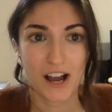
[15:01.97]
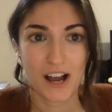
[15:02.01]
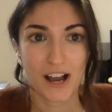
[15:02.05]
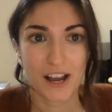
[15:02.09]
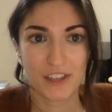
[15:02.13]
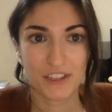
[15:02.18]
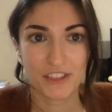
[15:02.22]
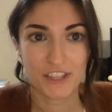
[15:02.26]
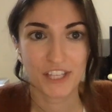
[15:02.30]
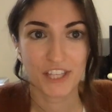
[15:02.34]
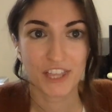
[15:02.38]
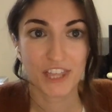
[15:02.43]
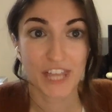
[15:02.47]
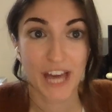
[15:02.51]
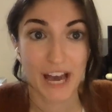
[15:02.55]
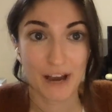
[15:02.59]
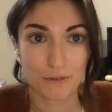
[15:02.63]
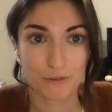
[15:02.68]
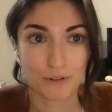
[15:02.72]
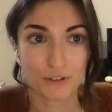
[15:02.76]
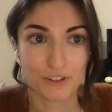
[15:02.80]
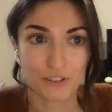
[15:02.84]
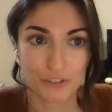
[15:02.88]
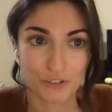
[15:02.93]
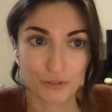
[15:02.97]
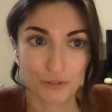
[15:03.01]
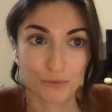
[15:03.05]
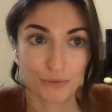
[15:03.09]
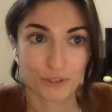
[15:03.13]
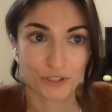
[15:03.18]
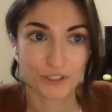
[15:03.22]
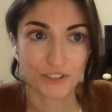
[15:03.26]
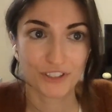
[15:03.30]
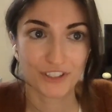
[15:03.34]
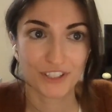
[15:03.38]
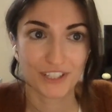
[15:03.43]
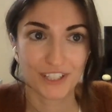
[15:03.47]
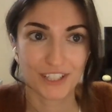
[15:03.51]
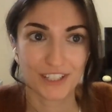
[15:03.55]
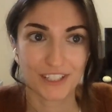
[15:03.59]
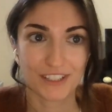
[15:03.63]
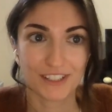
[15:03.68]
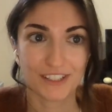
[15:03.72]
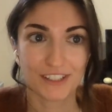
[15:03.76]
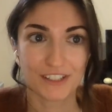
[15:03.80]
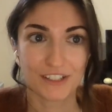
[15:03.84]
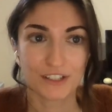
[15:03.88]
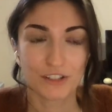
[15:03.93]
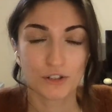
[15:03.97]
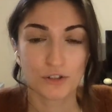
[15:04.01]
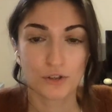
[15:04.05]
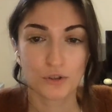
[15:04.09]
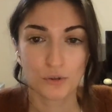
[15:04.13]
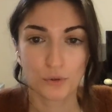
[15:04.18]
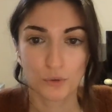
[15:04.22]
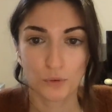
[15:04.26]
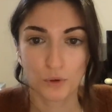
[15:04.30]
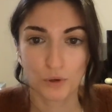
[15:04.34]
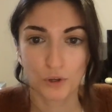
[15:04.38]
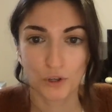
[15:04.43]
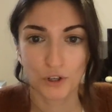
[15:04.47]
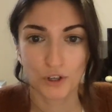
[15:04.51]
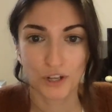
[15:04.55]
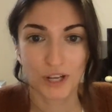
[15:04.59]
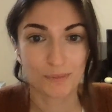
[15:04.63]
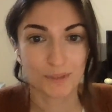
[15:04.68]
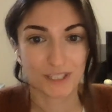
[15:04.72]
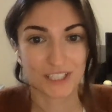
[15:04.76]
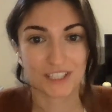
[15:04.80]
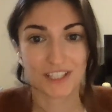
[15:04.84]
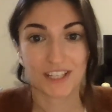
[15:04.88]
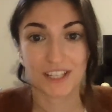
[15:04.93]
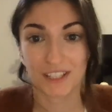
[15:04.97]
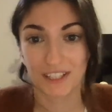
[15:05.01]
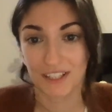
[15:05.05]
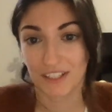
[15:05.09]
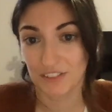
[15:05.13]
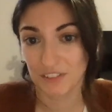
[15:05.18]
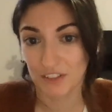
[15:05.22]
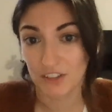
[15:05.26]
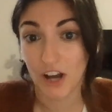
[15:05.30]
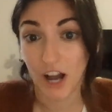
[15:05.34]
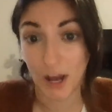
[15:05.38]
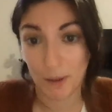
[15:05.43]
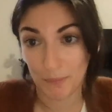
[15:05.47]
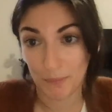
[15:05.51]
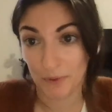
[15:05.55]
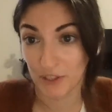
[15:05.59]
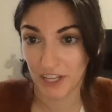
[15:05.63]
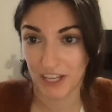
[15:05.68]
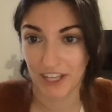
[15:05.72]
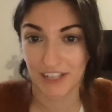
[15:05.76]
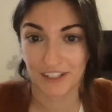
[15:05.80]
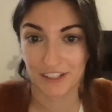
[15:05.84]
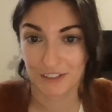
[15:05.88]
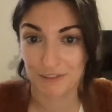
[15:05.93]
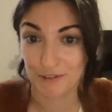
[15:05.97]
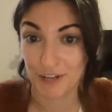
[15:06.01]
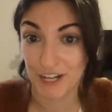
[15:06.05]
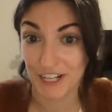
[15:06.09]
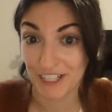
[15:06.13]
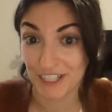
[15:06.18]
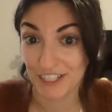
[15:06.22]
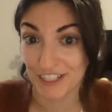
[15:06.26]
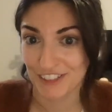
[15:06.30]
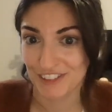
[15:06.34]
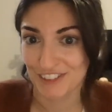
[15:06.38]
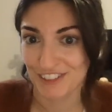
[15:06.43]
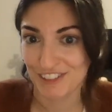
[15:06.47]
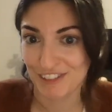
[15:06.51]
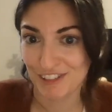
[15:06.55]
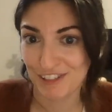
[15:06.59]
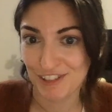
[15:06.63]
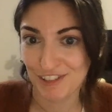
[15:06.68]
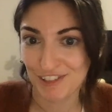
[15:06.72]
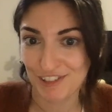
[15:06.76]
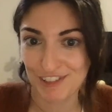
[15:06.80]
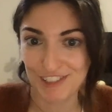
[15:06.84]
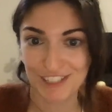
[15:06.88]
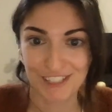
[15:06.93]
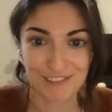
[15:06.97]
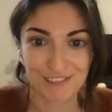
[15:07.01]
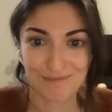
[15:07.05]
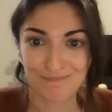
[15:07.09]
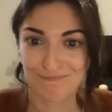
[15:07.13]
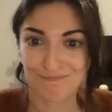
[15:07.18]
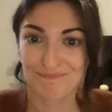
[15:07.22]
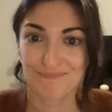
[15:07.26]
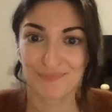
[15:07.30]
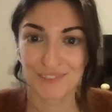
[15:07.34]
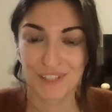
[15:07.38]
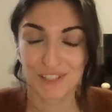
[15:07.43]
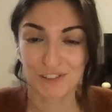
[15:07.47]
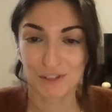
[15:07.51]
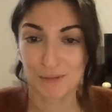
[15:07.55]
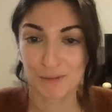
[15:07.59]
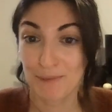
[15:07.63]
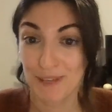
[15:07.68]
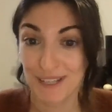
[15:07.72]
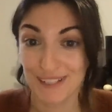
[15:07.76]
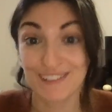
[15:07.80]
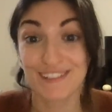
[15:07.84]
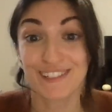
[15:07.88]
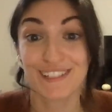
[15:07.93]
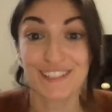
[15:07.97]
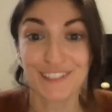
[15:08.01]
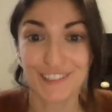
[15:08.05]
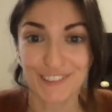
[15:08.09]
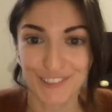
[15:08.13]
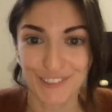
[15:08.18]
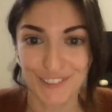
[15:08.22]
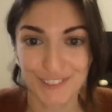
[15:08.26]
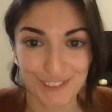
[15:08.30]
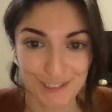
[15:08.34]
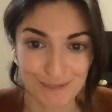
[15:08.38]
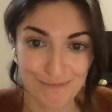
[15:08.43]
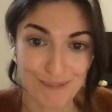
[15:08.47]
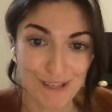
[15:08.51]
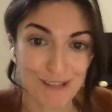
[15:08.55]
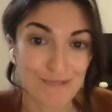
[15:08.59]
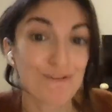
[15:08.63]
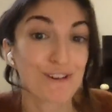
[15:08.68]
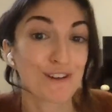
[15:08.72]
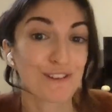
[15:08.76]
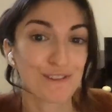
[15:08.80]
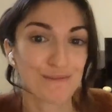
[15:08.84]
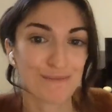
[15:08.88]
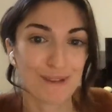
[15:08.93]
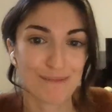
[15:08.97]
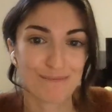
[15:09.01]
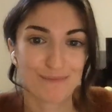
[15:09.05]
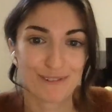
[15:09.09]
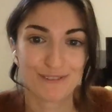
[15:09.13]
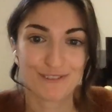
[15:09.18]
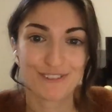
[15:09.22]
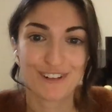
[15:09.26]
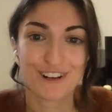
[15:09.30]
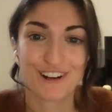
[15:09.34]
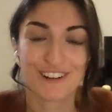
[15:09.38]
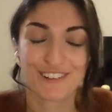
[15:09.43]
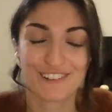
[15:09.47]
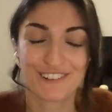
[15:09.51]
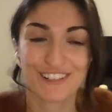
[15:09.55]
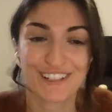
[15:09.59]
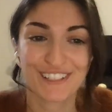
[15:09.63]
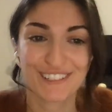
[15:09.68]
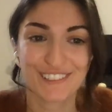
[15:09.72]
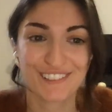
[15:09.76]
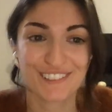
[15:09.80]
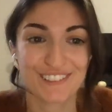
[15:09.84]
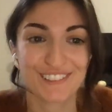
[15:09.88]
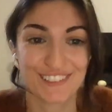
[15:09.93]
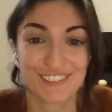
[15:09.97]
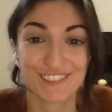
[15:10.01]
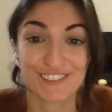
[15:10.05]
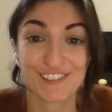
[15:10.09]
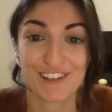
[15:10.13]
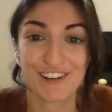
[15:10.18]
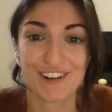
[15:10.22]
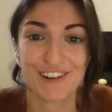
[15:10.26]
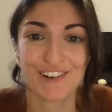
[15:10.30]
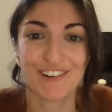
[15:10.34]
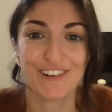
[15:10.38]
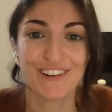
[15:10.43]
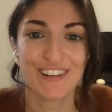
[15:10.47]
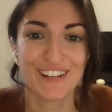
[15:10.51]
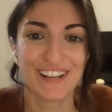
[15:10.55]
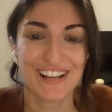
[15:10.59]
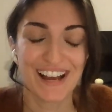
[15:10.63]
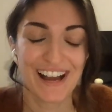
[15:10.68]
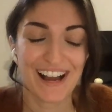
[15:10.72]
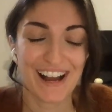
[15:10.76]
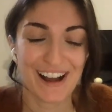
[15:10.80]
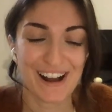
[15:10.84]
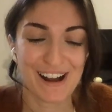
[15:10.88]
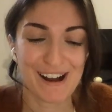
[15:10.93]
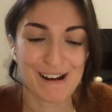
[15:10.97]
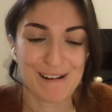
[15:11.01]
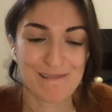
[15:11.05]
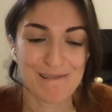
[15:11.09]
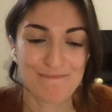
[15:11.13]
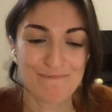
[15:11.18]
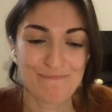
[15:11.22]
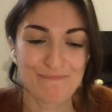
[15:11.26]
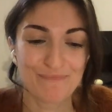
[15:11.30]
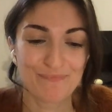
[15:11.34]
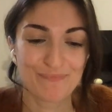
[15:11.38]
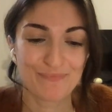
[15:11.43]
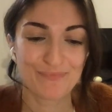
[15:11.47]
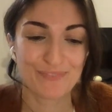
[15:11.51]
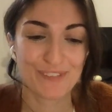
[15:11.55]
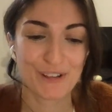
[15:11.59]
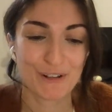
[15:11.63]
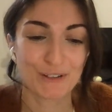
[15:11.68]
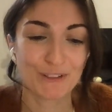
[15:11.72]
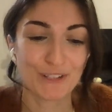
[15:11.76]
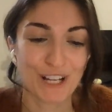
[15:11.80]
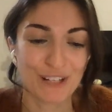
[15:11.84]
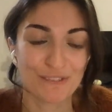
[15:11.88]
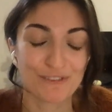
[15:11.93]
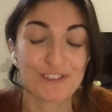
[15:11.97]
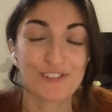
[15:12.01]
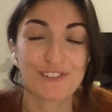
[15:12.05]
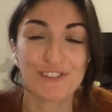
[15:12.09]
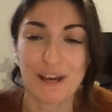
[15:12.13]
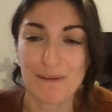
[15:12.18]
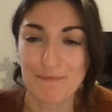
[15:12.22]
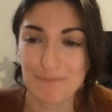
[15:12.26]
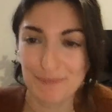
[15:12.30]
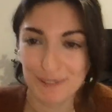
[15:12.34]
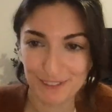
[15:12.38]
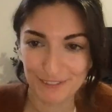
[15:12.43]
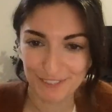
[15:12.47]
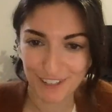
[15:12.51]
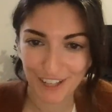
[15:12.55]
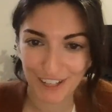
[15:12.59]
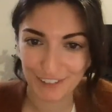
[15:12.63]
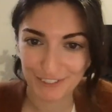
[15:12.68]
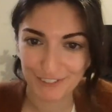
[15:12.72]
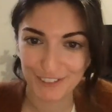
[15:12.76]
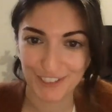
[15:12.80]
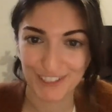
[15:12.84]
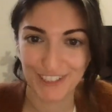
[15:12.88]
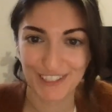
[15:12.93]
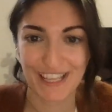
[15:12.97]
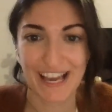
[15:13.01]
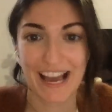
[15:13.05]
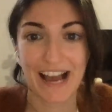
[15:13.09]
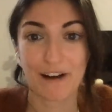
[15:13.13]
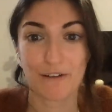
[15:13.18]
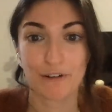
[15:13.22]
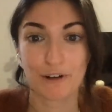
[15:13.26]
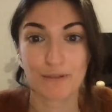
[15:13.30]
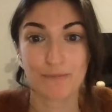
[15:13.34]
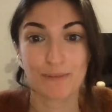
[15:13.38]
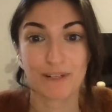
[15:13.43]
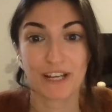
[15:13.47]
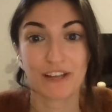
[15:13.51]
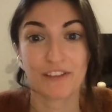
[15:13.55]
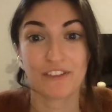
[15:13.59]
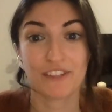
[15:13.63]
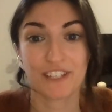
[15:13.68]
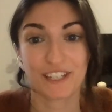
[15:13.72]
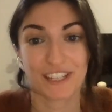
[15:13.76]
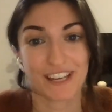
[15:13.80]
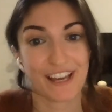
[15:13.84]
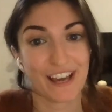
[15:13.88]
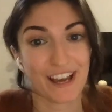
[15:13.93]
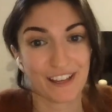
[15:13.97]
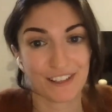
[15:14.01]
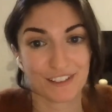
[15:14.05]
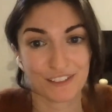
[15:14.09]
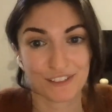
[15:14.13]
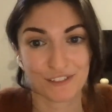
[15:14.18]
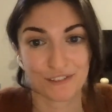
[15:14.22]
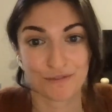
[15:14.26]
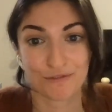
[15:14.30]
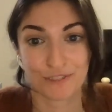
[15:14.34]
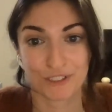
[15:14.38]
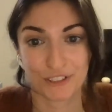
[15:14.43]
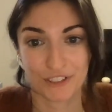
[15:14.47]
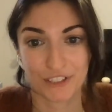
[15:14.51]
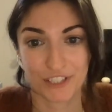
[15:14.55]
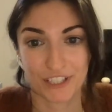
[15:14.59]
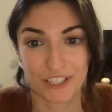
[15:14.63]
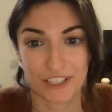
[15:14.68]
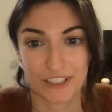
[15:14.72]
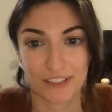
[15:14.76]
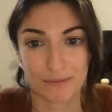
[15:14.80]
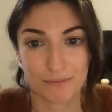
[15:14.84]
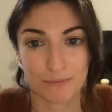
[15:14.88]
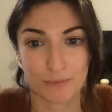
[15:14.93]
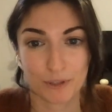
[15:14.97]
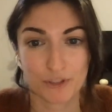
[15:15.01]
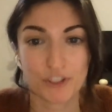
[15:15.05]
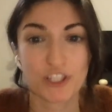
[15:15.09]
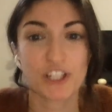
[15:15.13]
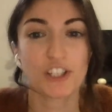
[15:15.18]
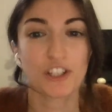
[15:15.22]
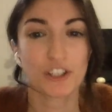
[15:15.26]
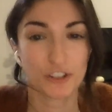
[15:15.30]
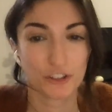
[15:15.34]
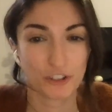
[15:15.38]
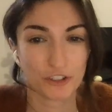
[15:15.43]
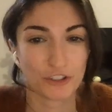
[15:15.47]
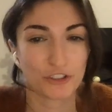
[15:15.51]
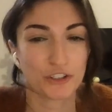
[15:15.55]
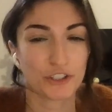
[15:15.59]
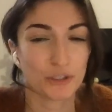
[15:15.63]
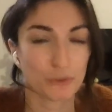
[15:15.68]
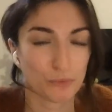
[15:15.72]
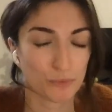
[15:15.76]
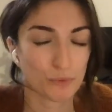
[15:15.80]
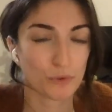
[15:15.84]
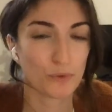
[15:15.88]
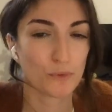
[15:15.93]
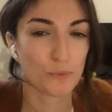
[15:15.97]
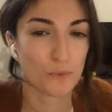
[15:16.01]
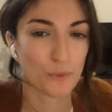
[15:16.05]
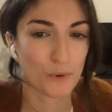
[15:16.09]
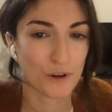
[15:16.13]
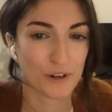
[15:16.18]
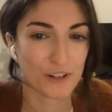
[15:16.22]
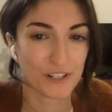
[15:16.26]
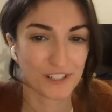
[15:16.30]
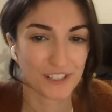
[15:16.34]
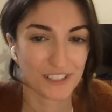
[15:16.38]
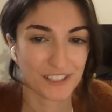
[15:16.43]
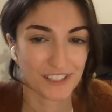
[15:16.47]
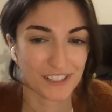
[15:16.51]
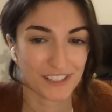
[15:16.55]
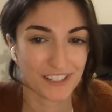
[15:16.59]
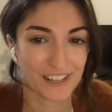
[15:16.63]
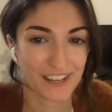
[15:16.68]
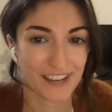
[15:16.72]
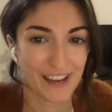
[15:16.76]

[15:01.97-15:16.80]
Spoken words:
I think that one is a really cool. I mean, it's complicated, right? Because it's a big deal to meet with a member of Congress, and so there are a lot of steps involved during the hour, but I think it has a really particularly rewarding